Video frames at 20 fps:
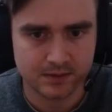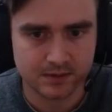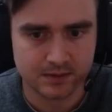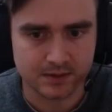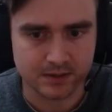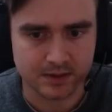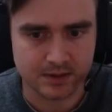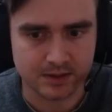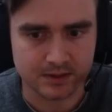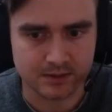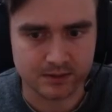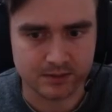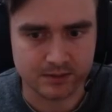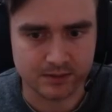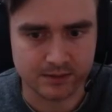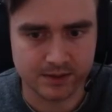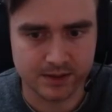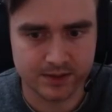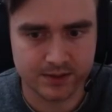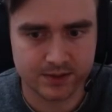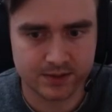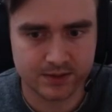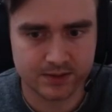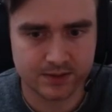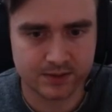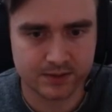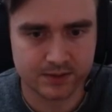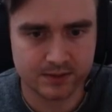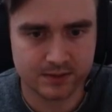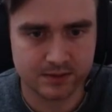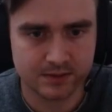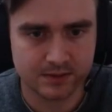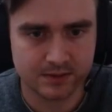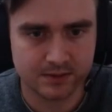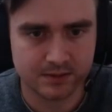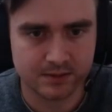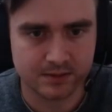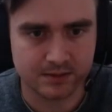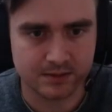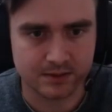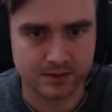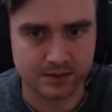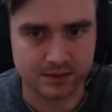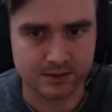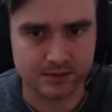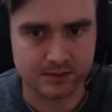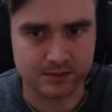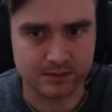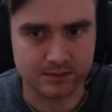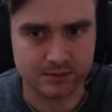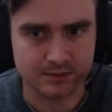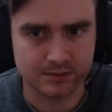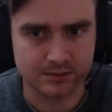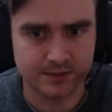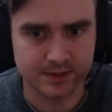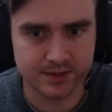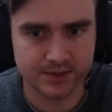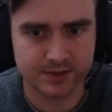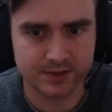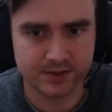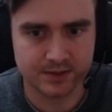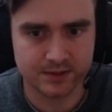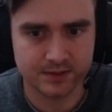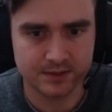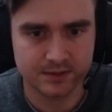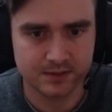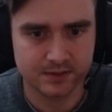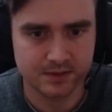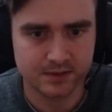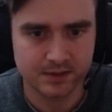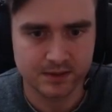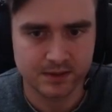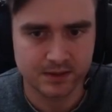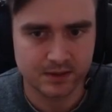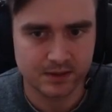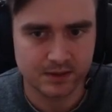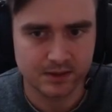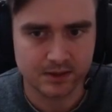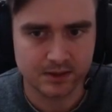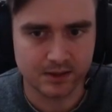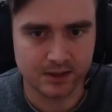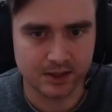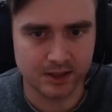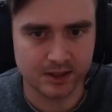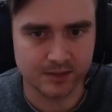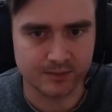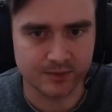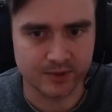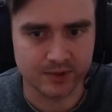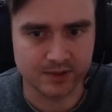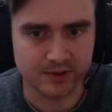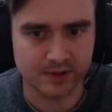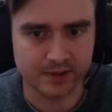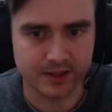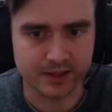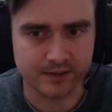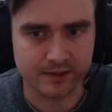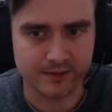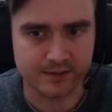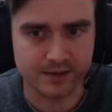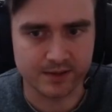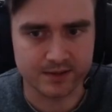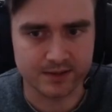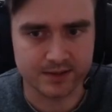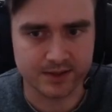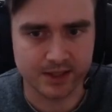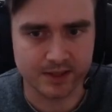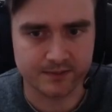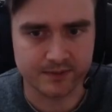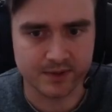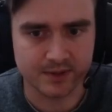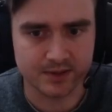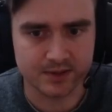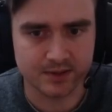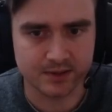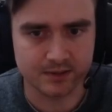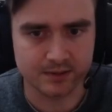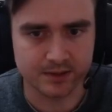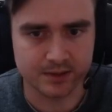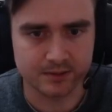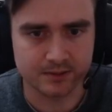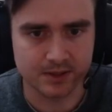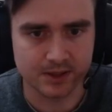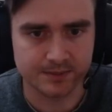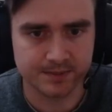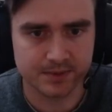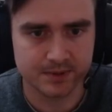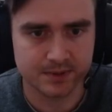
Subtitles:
I do this. I do this. I'm really lucky with these Escape Vents. Holy crap.